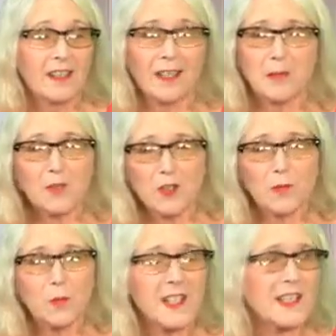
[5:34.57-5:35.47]
then I'm sure
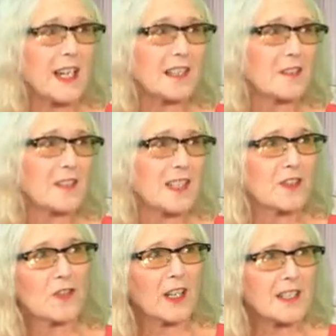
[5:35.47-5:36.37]
we as adults
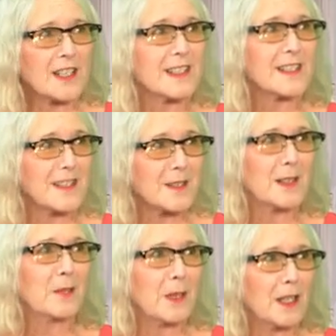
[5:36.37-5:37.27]
can translate it as
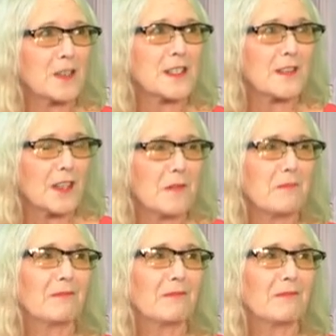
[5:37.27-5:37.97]
well, make use of it.